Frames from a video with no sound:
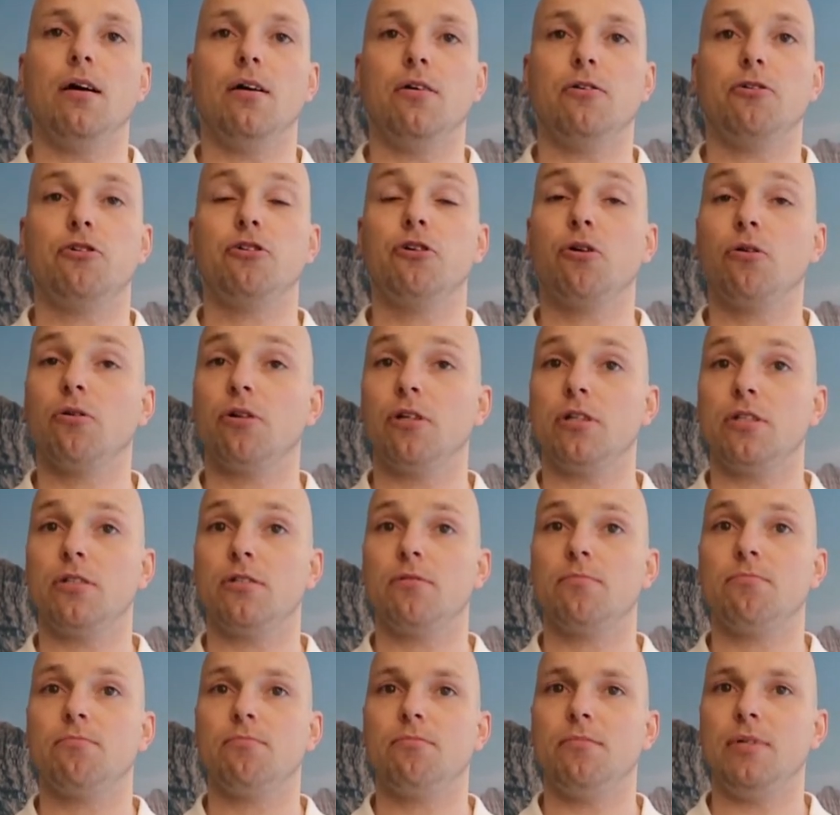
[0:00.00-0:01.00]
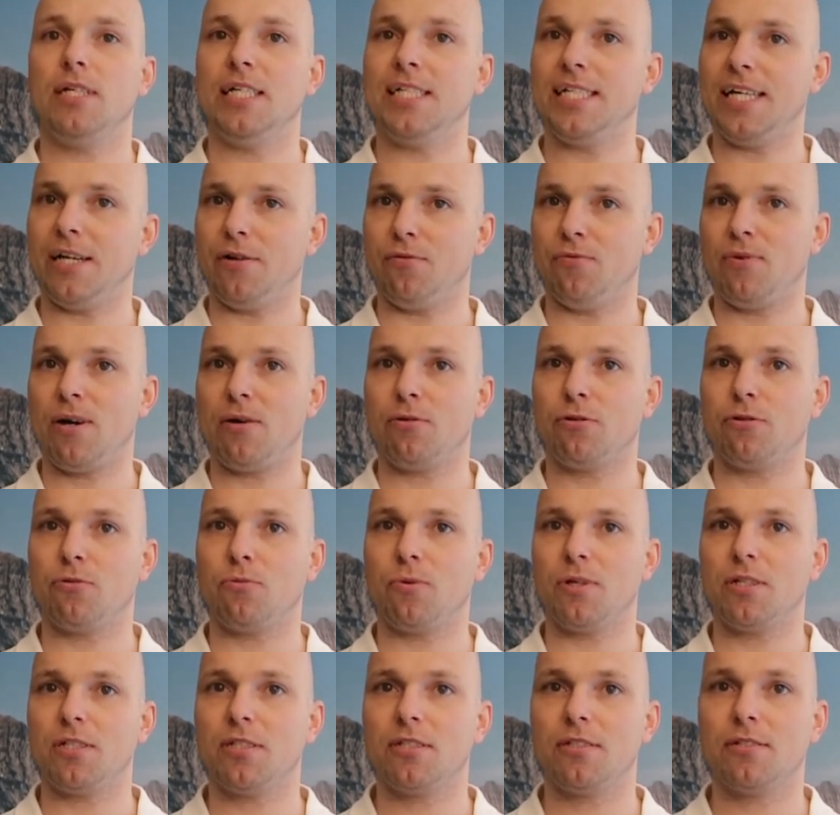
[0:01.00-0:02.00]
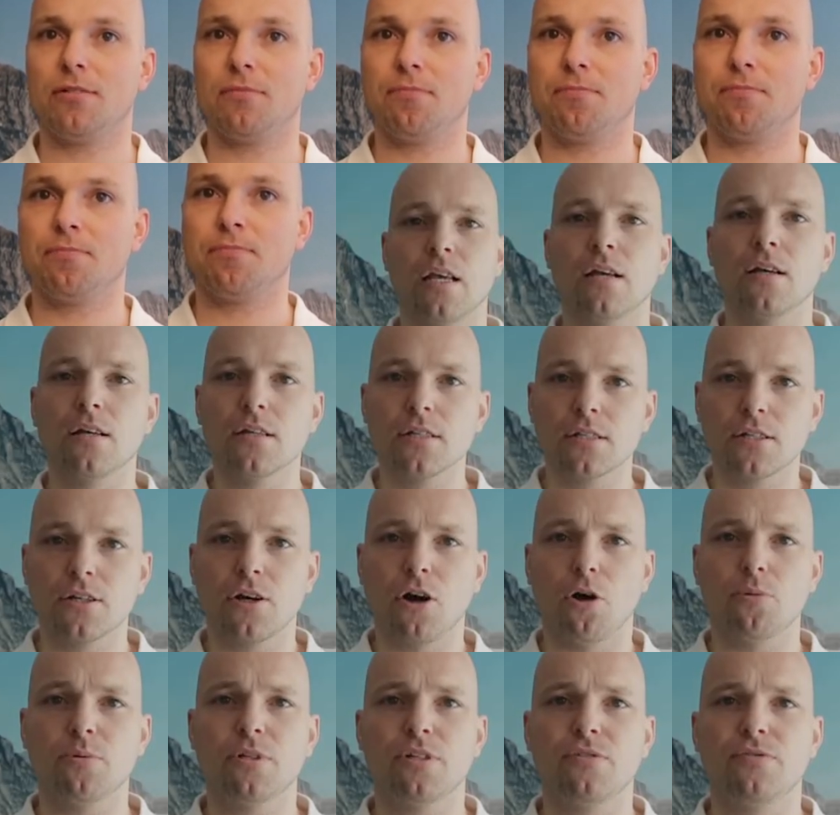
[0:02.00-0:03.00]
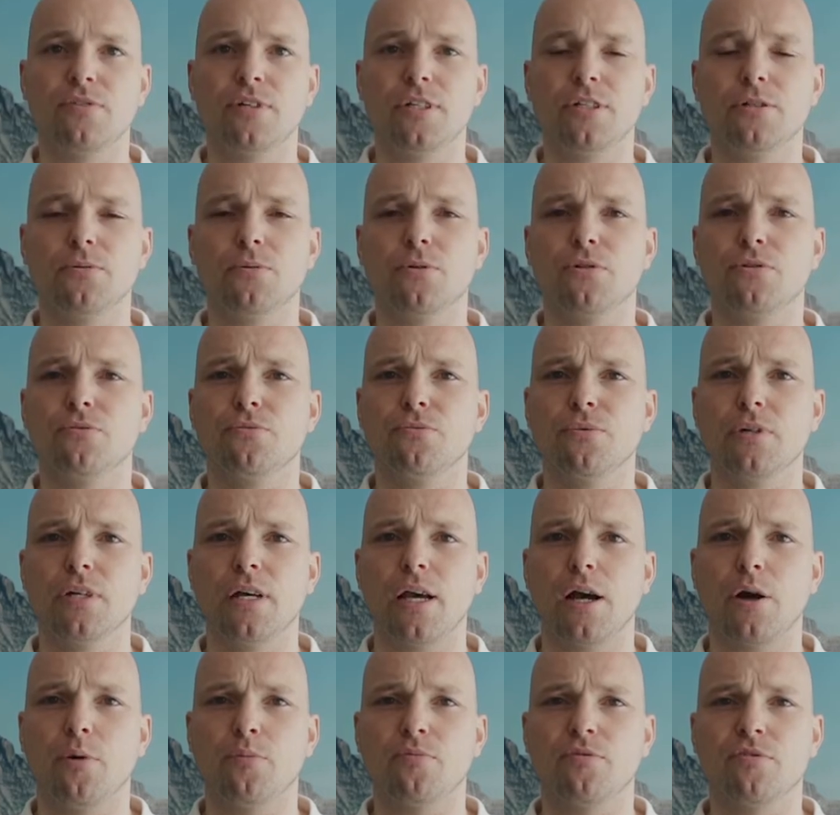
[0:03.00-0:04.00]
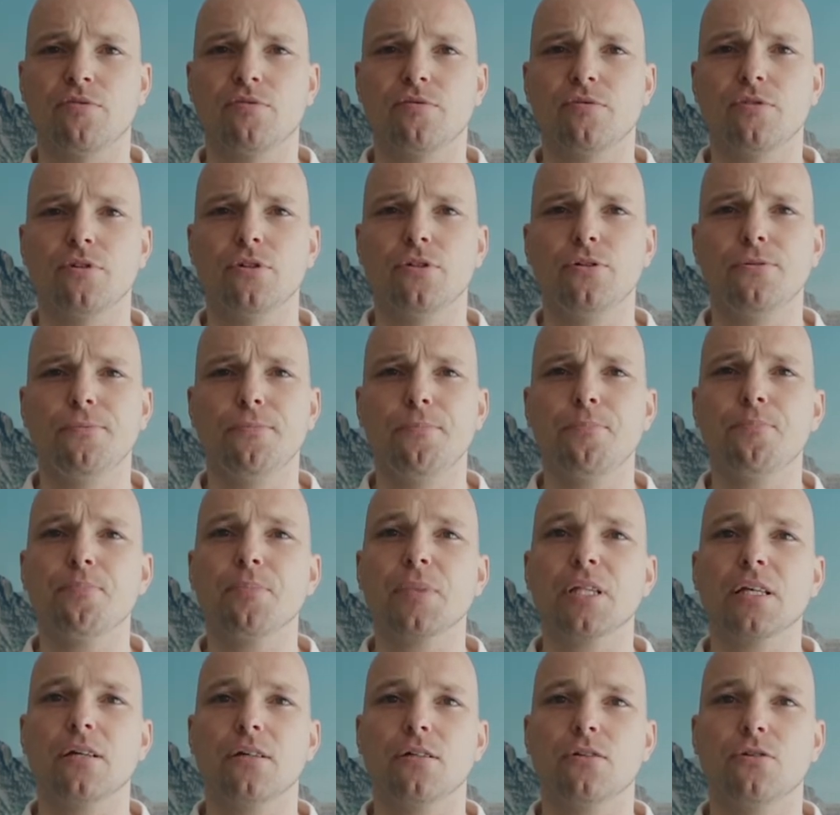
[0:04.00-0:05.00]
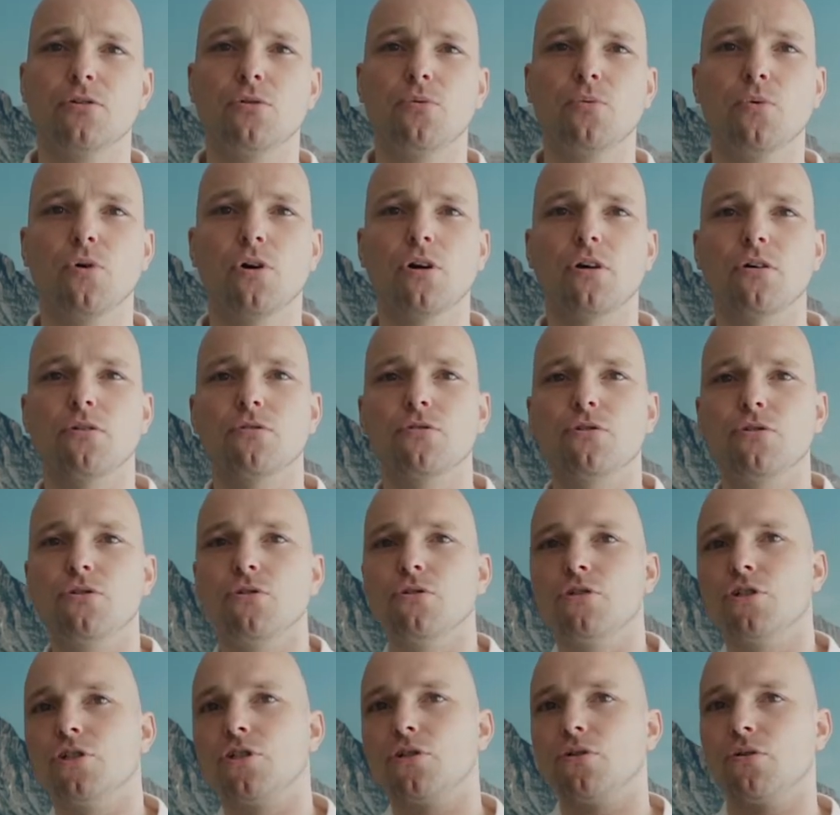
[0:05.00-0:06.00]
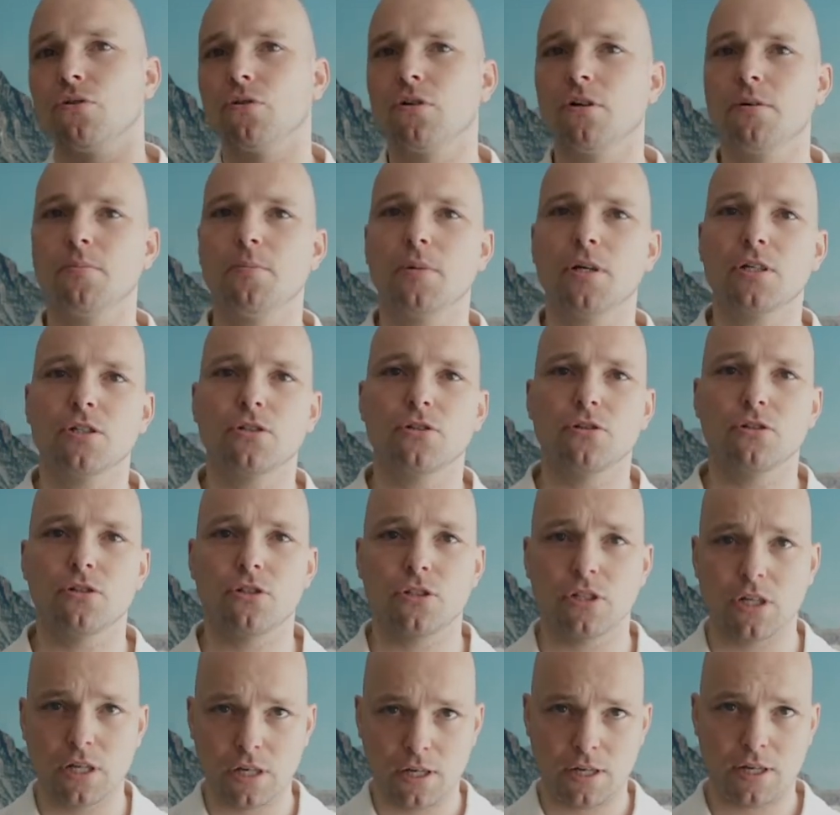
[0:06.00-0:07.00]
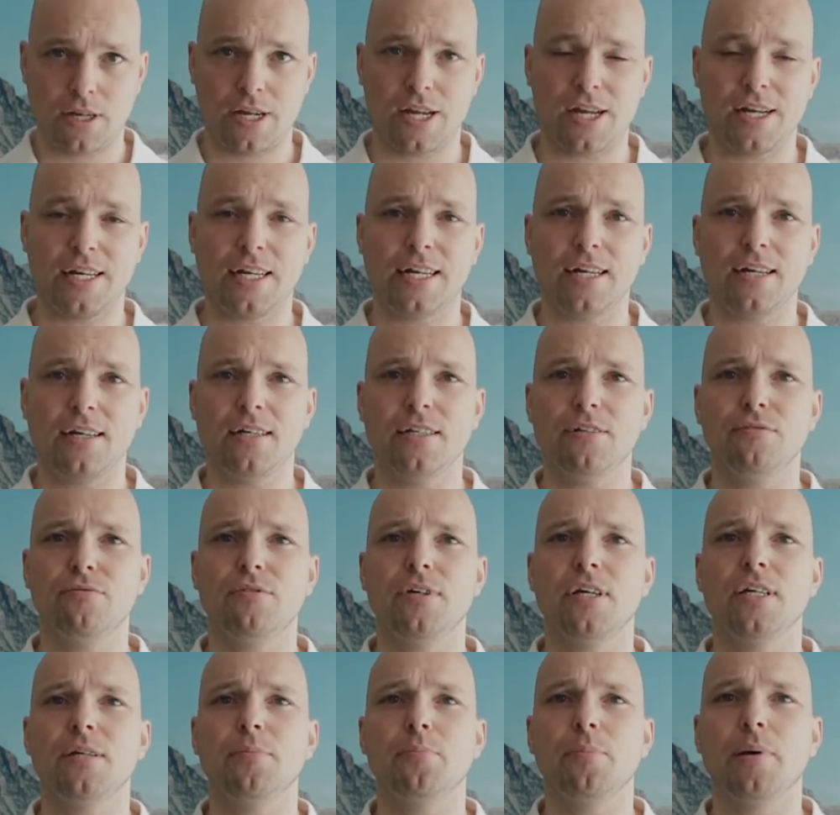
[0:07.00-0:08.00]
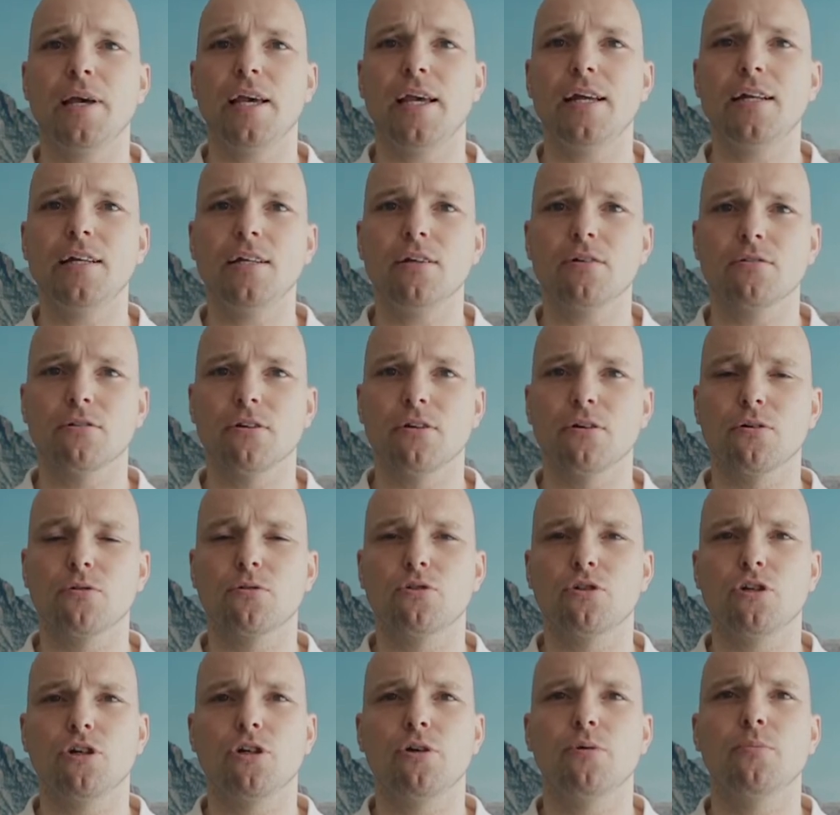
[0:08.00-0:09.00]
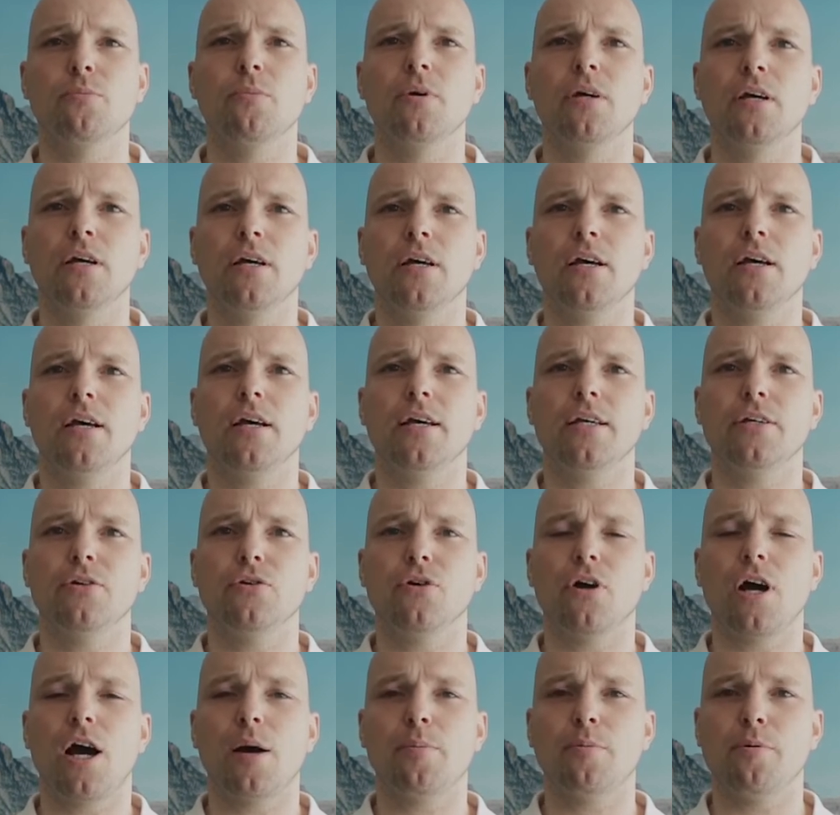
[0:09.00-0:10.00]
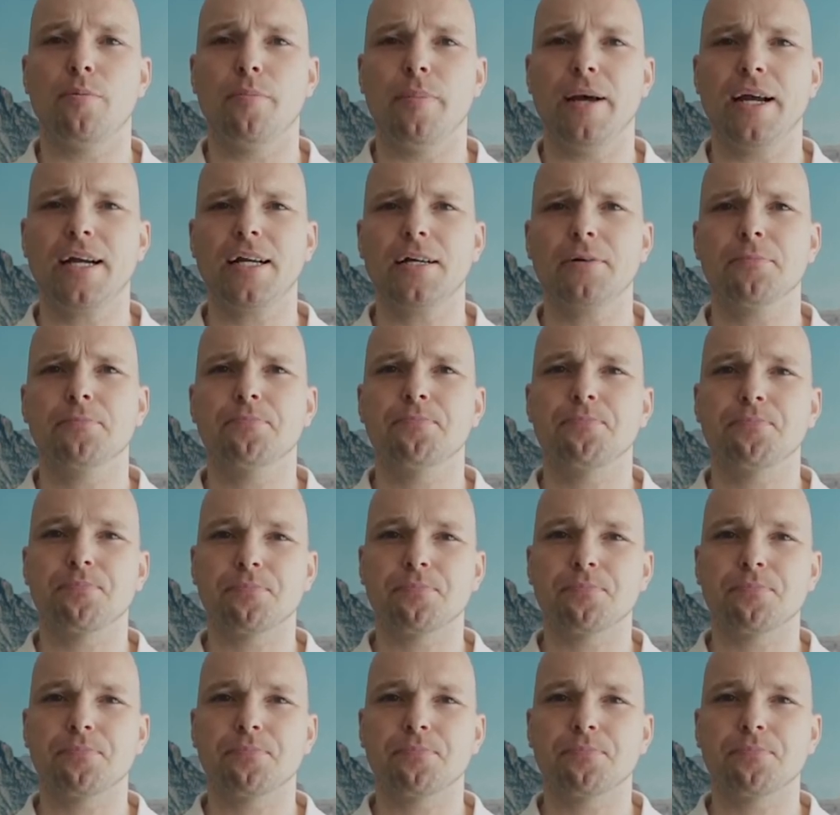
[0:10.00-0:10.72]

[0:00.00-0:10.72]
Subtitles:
shoulders instead of rounded ones. So I hope this video was really helpful for you to work onto your shoulder muscles and alleviate pain in the long term in your upper back.